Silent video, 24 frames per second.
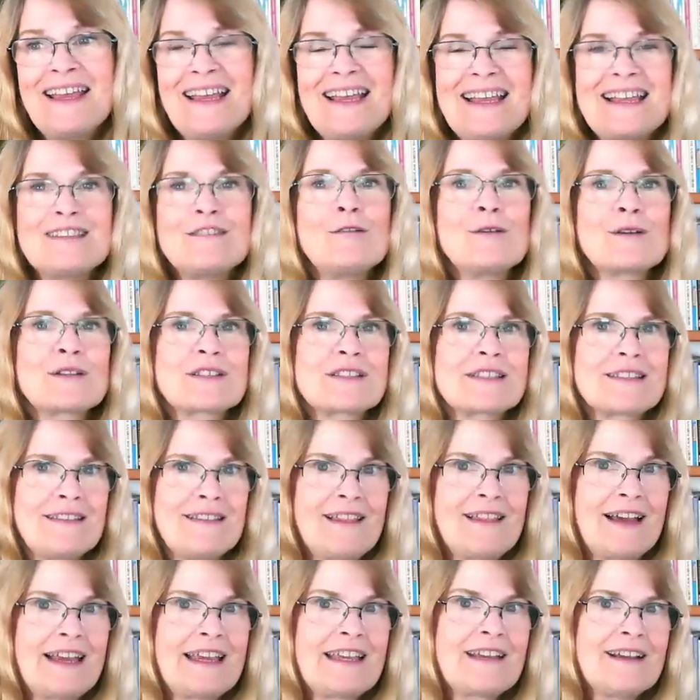It looks
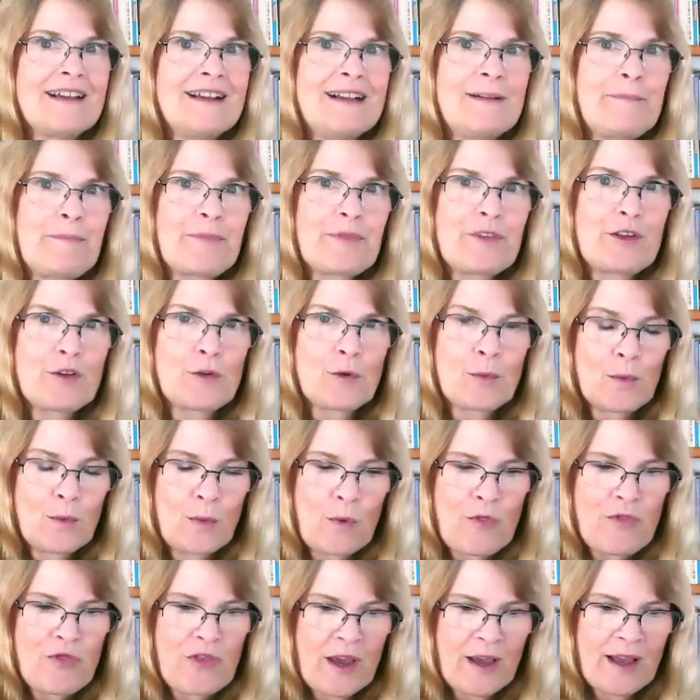like, you know,
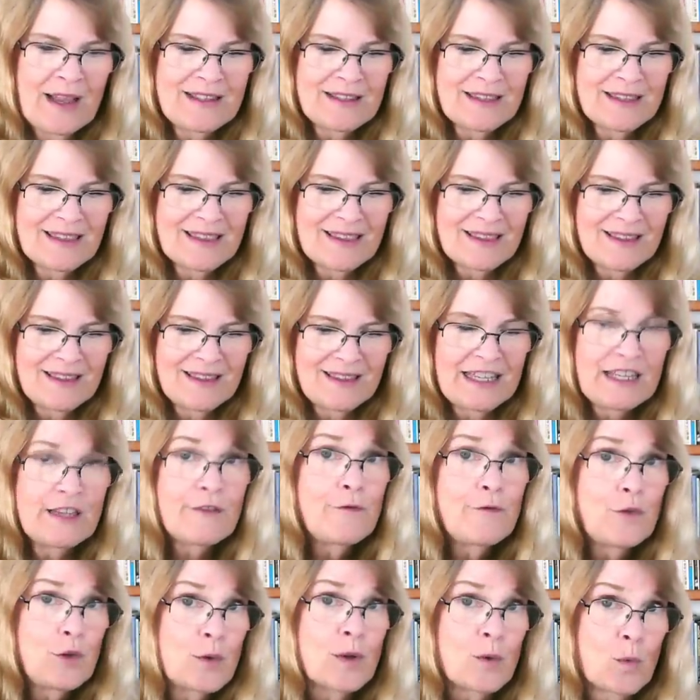that if
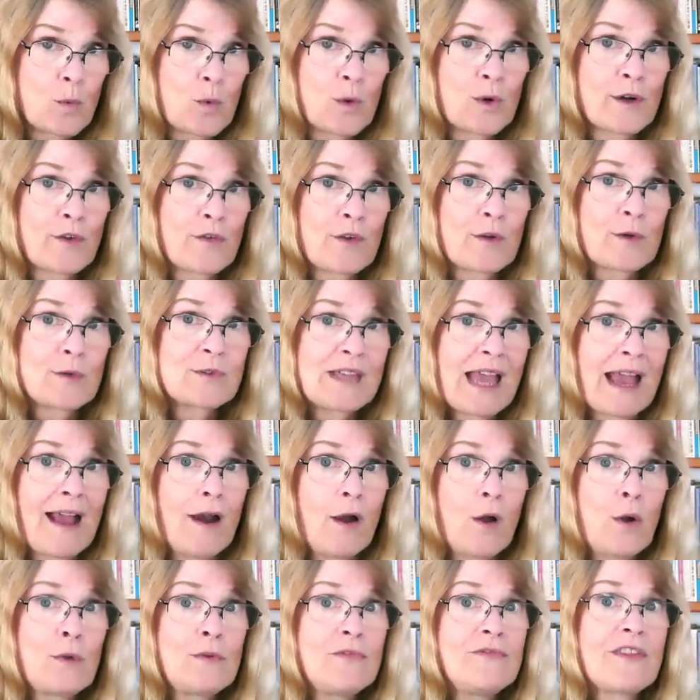you can work those
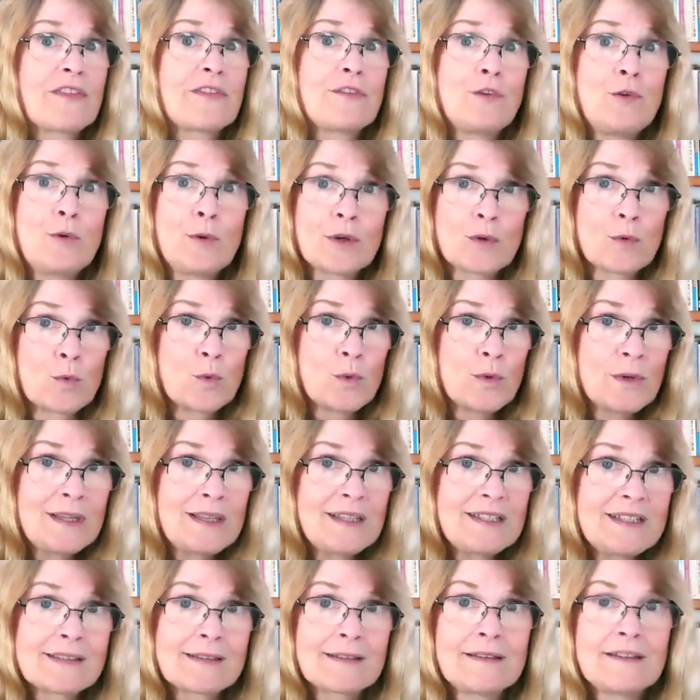out, that you could
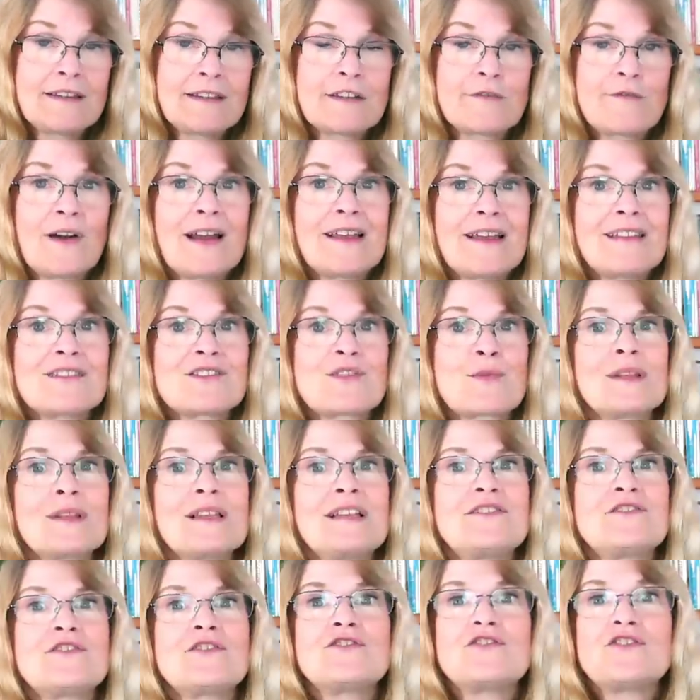really solidify this
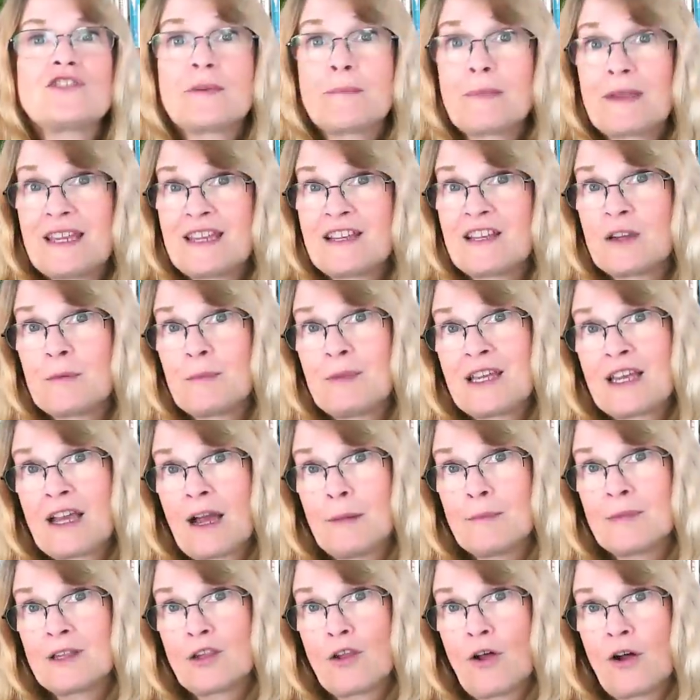relationship, it could
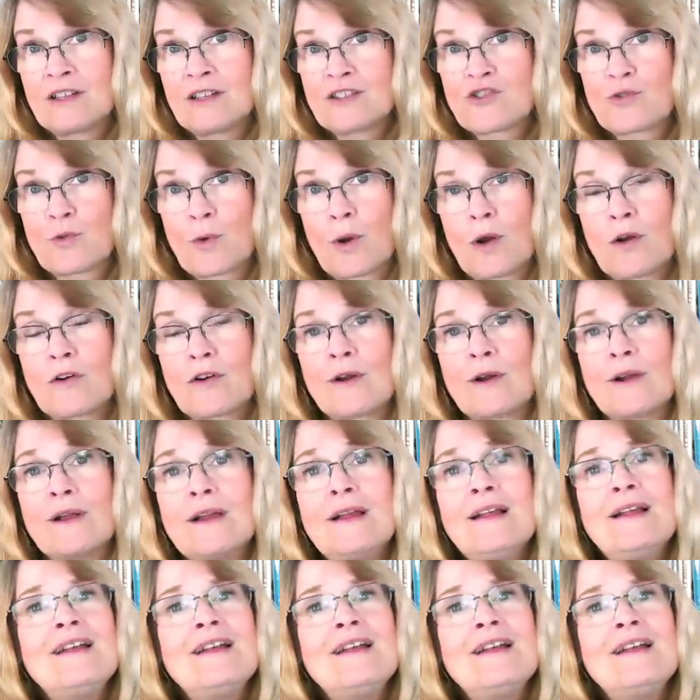become a lot stronger.